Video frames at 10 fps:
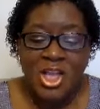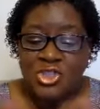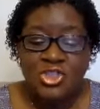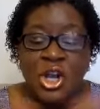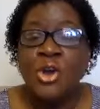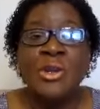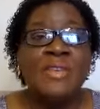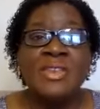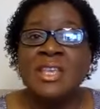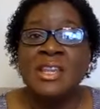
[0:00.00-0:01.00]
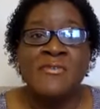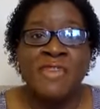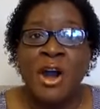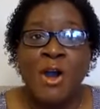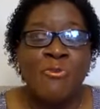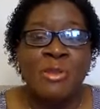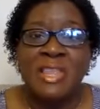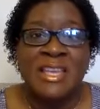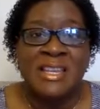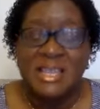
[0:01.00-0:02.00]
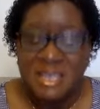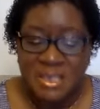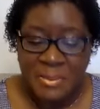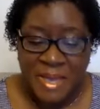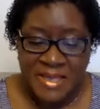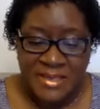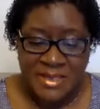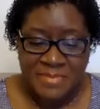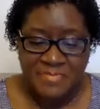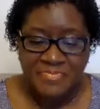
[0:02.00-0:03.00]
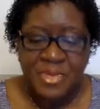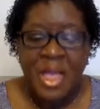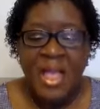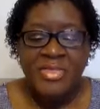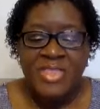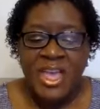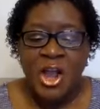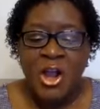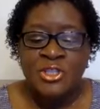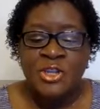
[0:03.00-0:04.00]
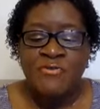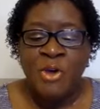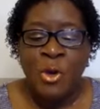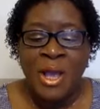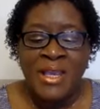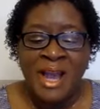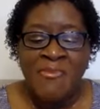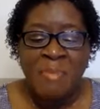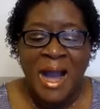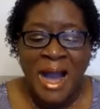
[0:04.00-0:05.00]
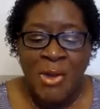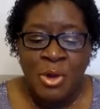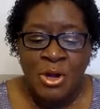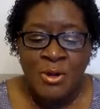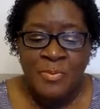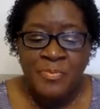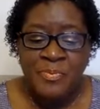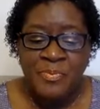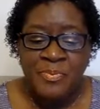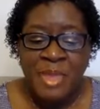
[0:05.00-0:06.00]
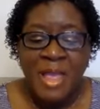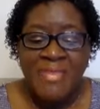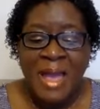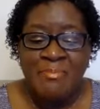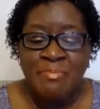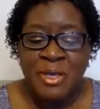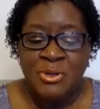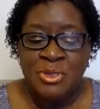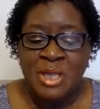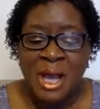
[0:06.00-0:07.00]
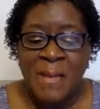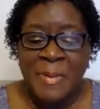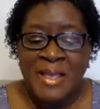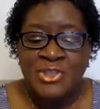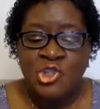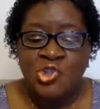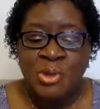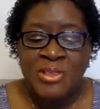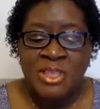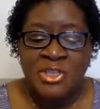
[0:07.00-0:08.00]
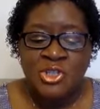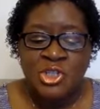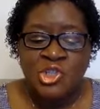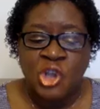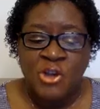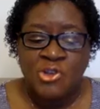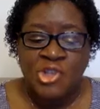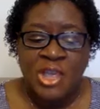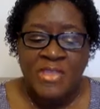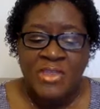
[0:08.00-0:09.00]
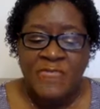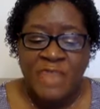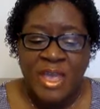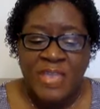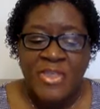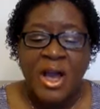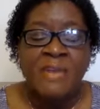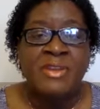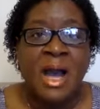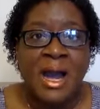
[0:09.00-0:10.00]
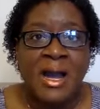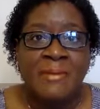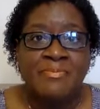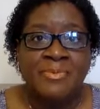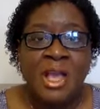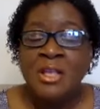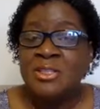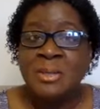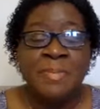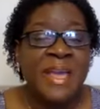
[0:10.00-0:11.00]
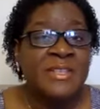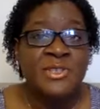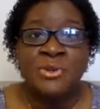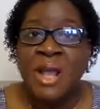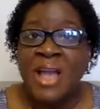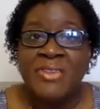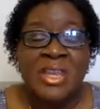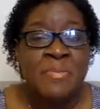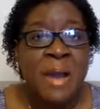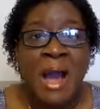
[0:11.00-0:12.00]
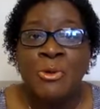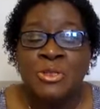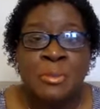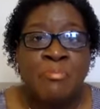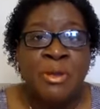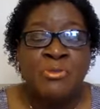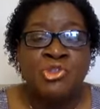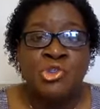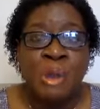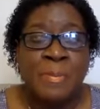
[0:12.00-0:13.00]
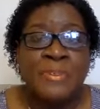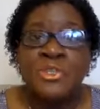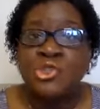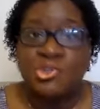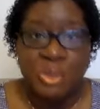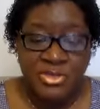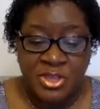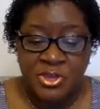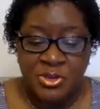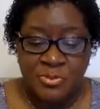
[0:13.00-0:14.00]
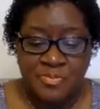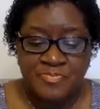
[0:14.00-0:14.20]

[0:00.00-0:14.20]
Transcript: Don't even get involved with endless debates. They are devoid of power that builds up and strengthens the church in the faith of God. Debates don't have any power to build you up and to strengthen you.